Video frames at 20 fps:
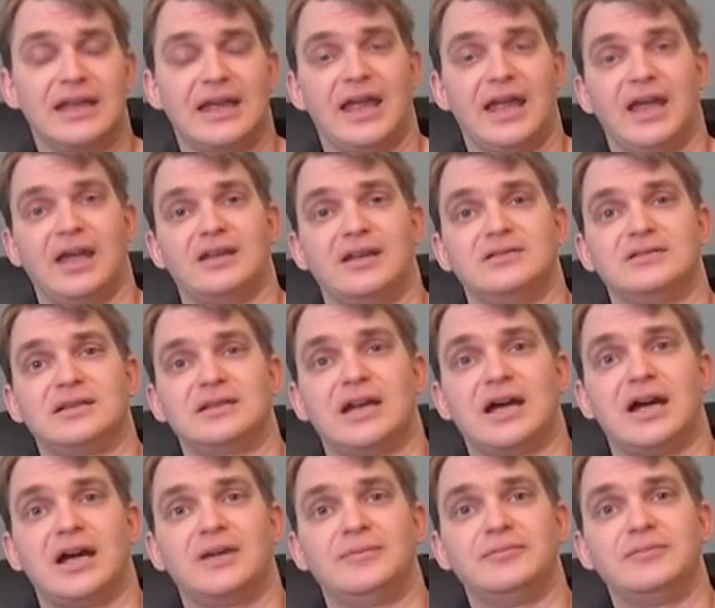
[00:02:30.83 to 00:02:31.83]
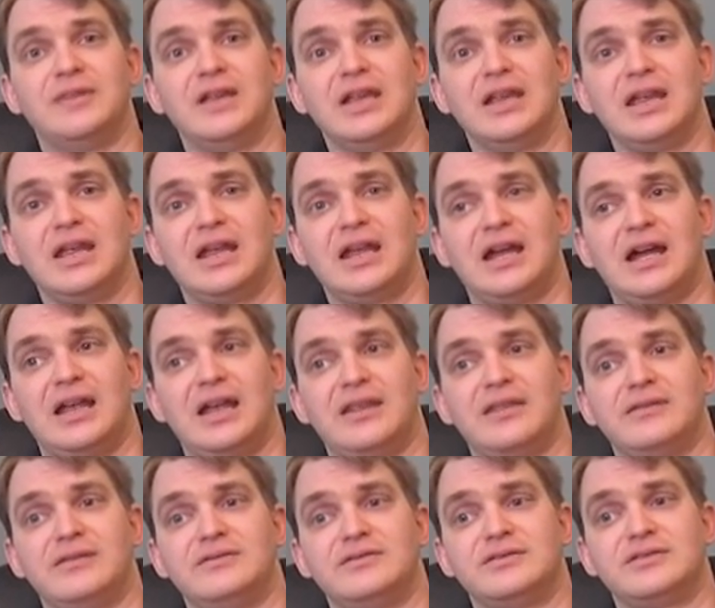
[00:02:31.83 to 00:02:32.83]
And um,
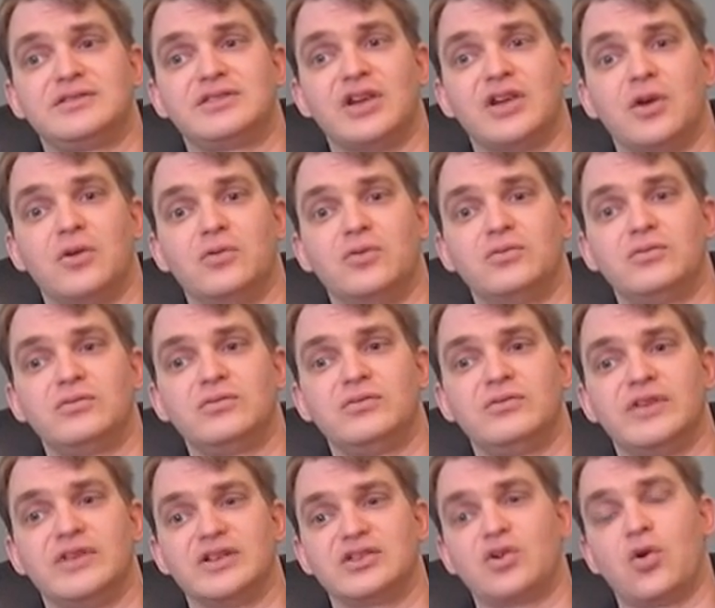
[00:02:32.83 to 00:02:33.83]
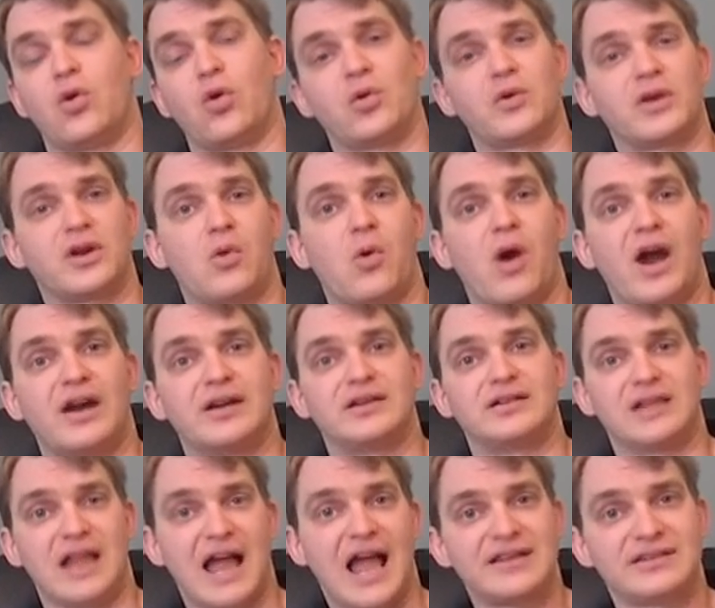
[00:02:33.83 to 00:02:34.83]
so there's core required
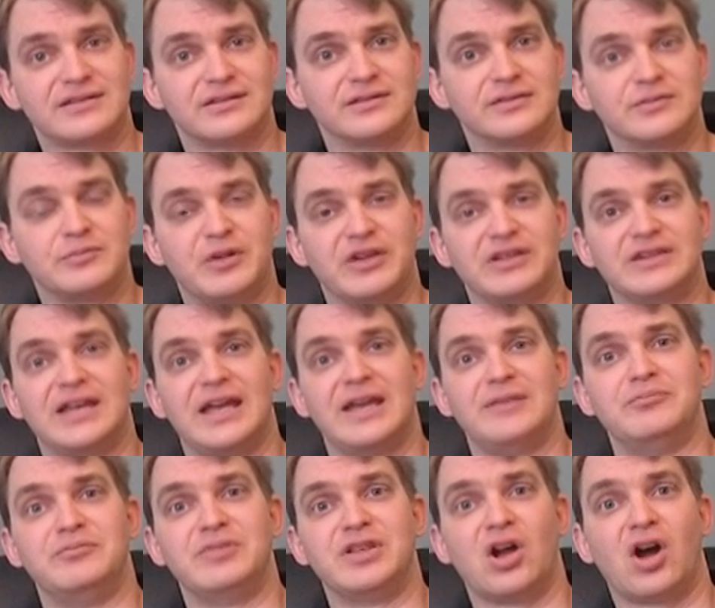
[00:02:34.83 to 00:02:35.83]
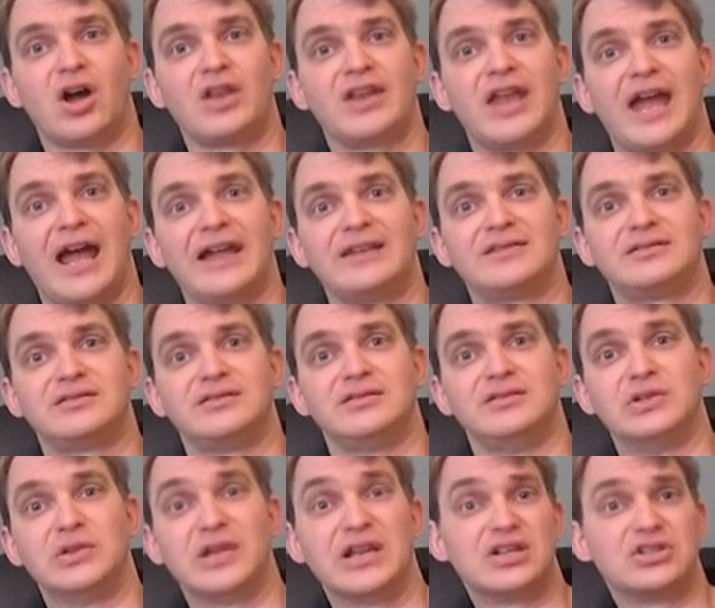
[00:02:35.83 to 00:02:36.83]
classes, but then beyond that,
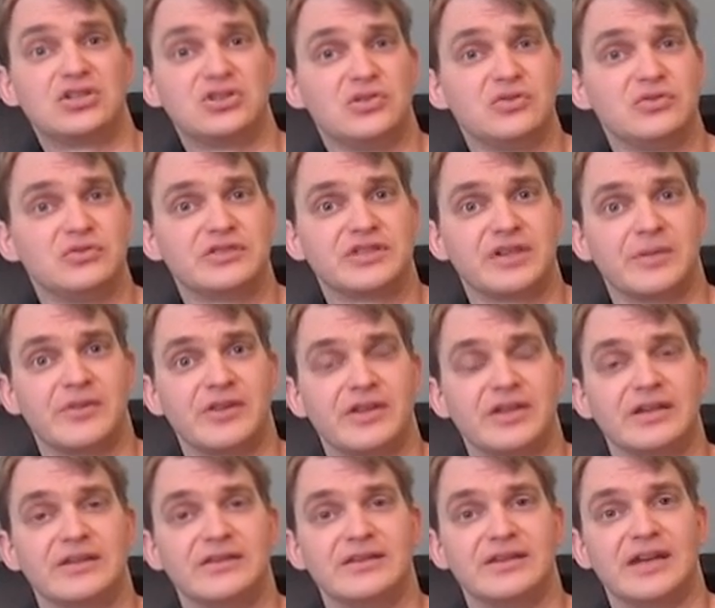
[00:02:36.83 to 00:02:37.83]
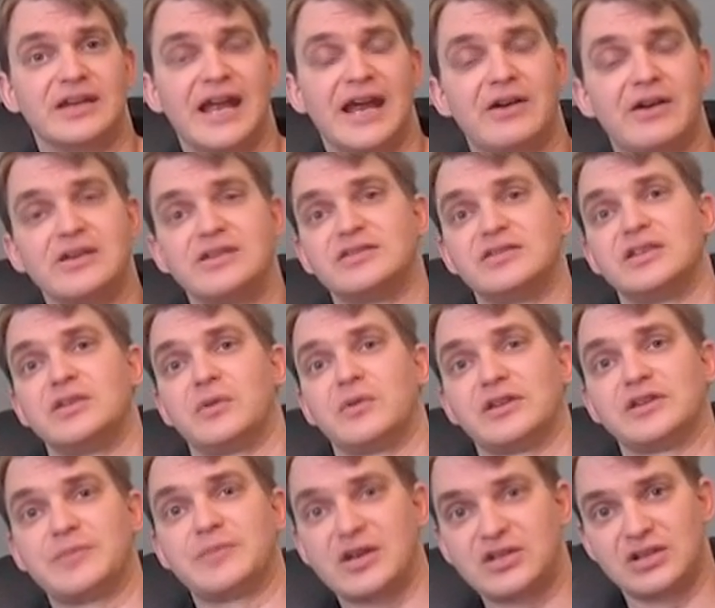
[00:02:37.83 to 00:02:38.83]
you get to choose some of the, the areas that you want
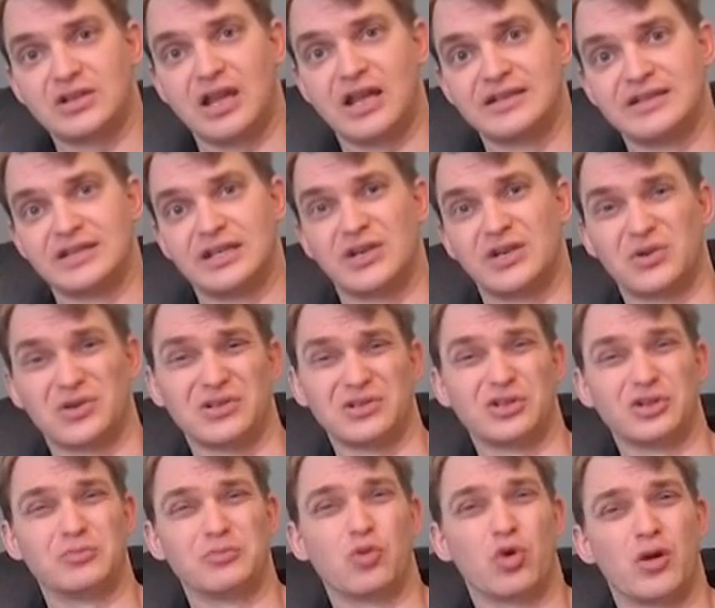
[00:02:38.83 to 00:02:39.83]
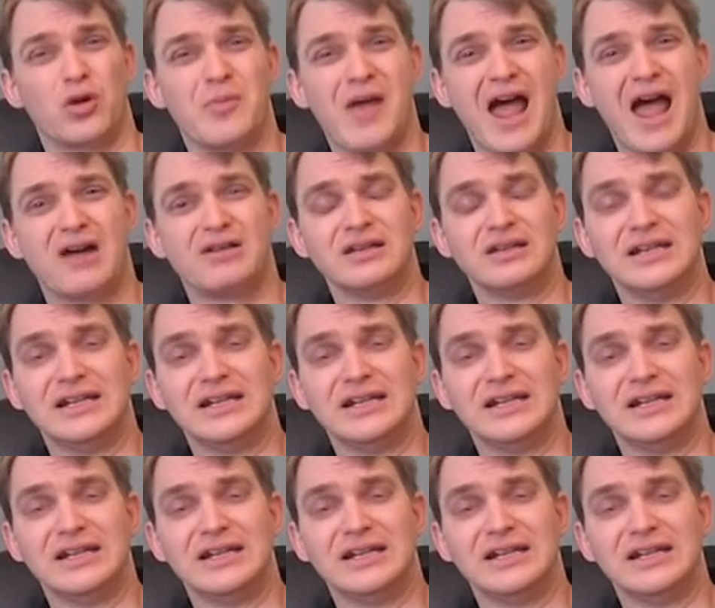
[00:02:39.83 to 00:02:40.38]
to specialize in or learn more about.